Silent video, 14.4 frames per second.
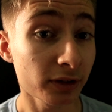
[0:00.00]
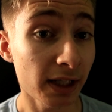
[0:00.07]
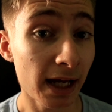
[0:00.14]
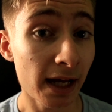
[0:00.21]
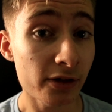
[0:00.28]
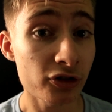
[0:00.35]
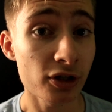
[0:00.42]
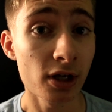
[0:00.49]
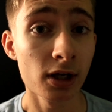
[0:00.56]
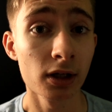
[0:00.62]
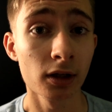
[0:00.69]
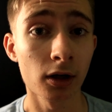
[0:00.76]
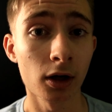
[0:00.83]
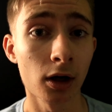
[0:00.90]
catch
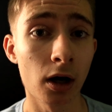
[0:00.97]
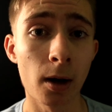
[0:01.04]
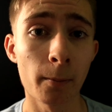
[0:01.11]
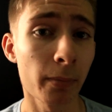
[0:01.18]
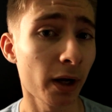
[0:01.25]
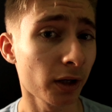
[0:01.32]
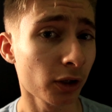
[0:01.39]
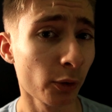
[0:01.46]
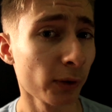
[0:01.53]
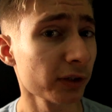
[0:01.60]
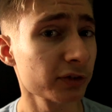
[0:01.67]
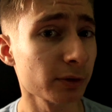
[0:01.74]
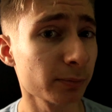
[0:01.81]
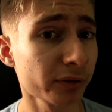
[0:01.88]
by
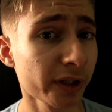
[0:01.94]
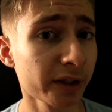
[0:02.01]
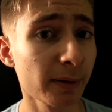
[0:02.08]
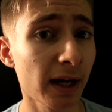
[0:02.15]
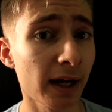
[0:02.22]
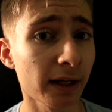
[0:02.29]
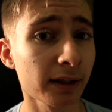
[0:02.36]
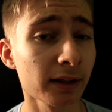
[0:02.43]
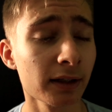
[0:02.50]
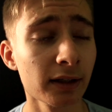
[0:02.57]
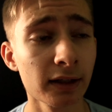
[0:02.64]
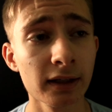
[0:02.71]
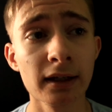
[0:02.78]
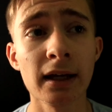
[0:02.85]
going to playback
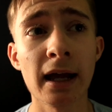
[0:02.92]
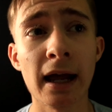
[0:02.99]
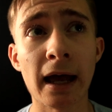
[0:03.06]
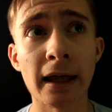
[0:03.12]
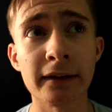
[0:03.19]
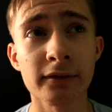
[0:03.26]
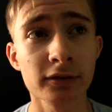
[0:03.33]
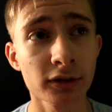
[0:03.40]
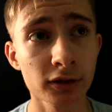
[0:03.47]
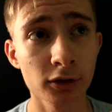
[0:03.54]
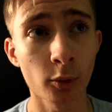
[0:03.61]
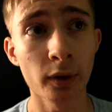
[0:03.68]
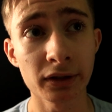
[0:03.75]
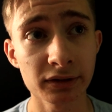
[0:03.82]
and
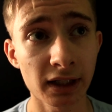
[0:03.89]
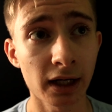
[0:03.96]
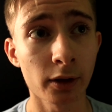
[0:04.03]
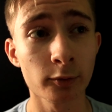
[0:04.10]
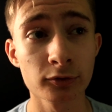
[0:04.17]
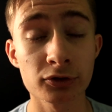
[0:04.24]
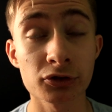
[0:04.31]
going down